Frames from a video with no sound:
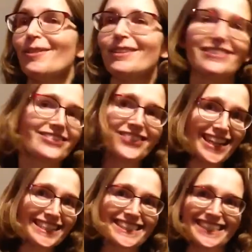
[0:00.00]
or
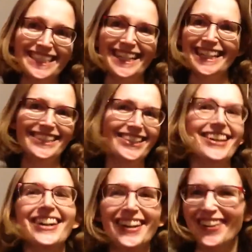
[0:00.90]
London
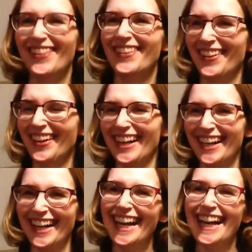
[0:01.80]

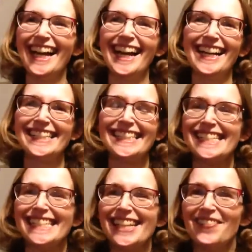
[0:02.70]
or
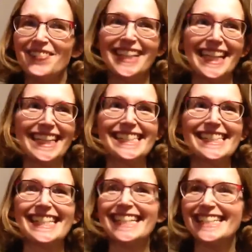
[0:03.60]

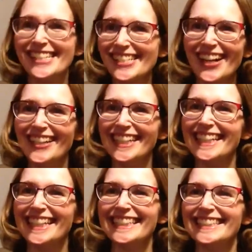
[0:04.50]
someplace
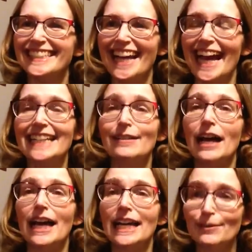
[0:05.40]
exotic,
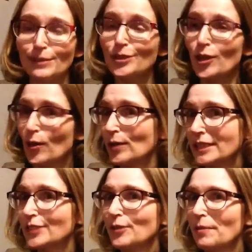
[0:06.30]
and it will
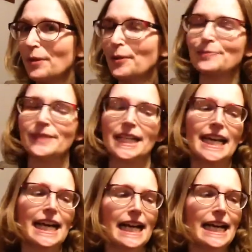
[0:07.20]
totally grip you.
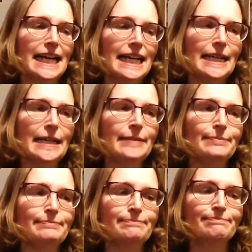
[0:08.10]

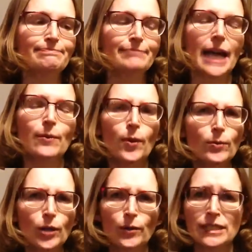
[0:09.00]
I won't
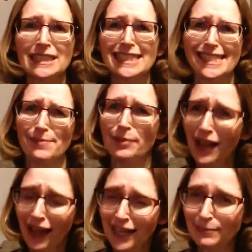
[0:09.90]
go into the
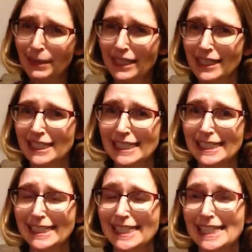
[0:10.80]
plot
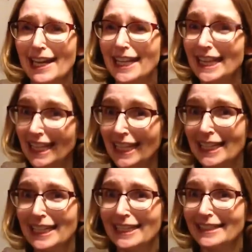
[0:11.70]
because I
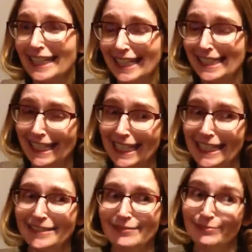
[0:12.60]
think, like I
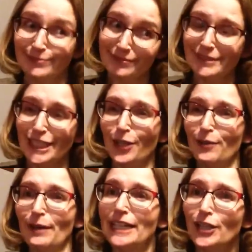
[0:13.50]
said, you
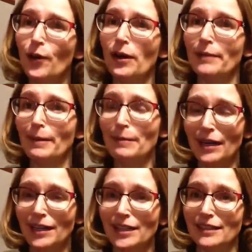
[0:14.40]
know, I know I'm
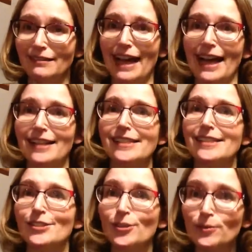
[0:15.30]
among the
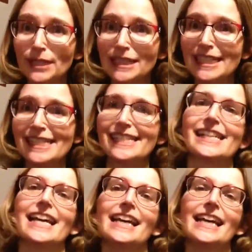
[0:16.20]
last to read this.
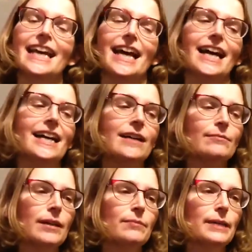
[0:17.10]

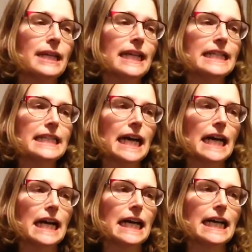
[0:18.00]
But I,
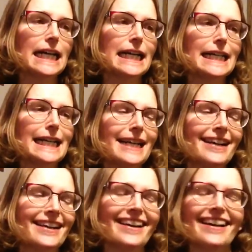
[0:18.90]

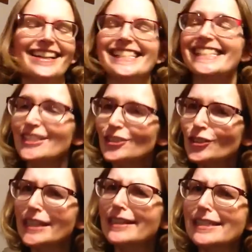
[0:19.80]

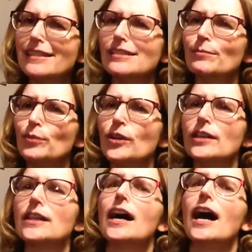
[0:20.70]
essentially, this is a
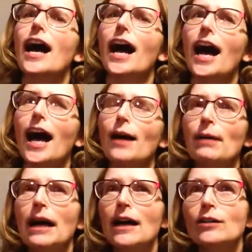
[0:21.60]
book
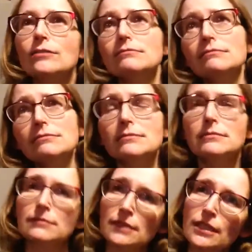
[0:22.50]
about
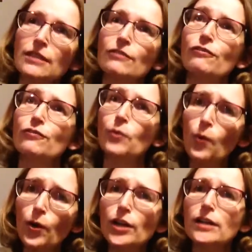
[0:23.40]

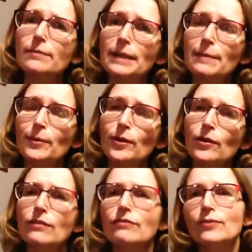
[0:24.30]
five people,